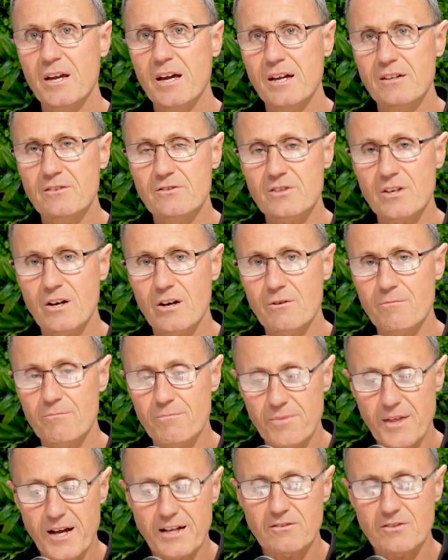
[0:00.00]
And so
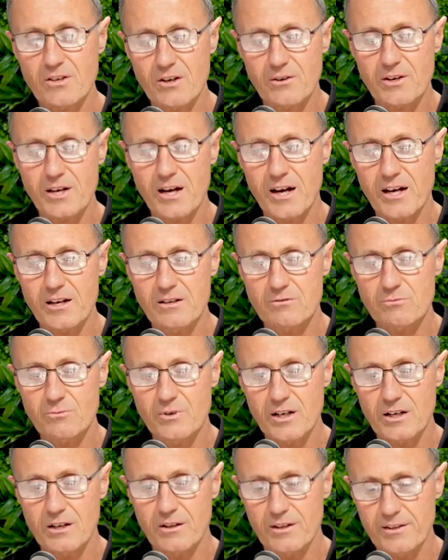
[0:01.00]
that's okay as
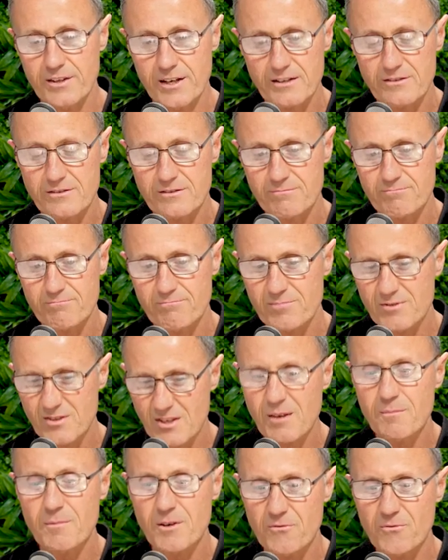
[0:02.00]
well. And that's
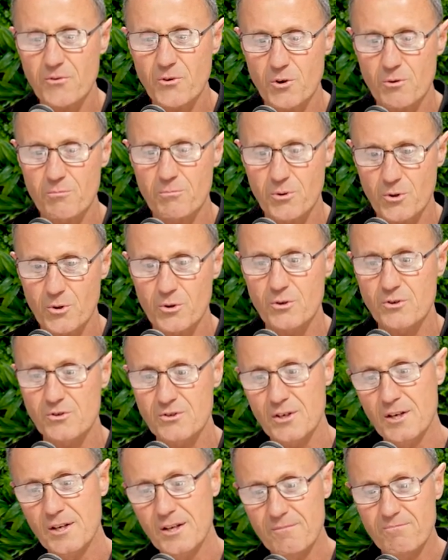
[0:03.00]
semi-firm
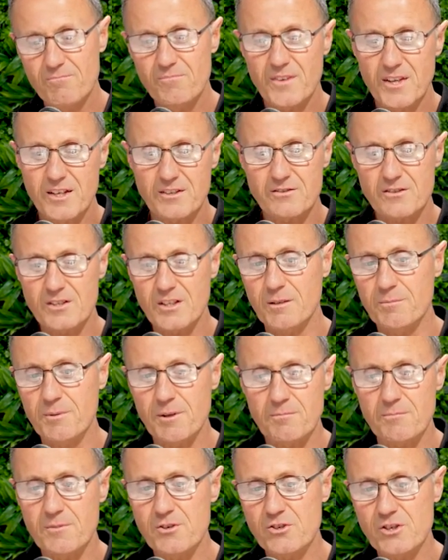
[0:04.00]
poos. It's still a
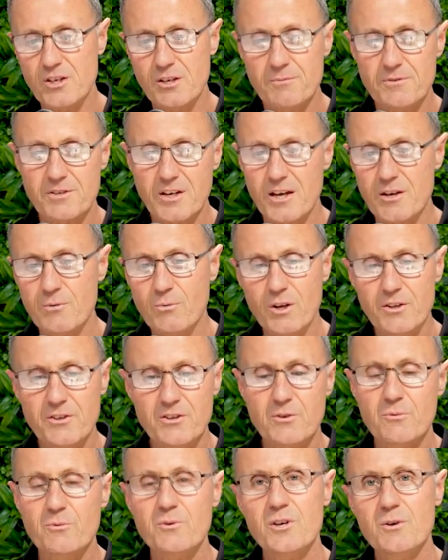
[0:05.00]
bit mishy. So
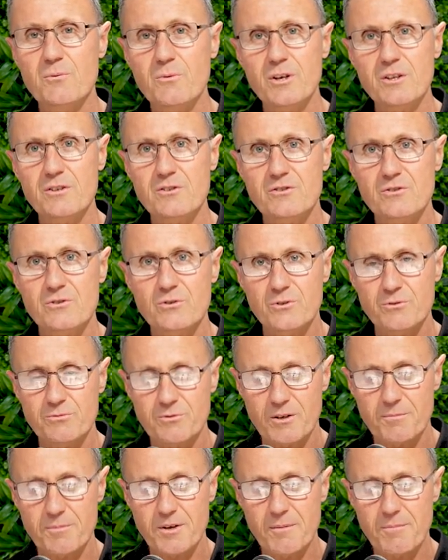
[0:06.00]
your stools
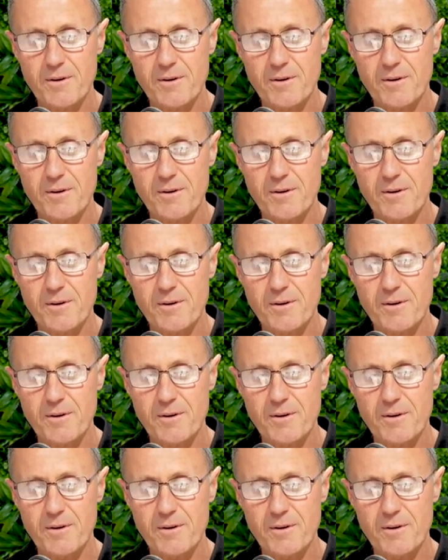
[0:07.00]
want to be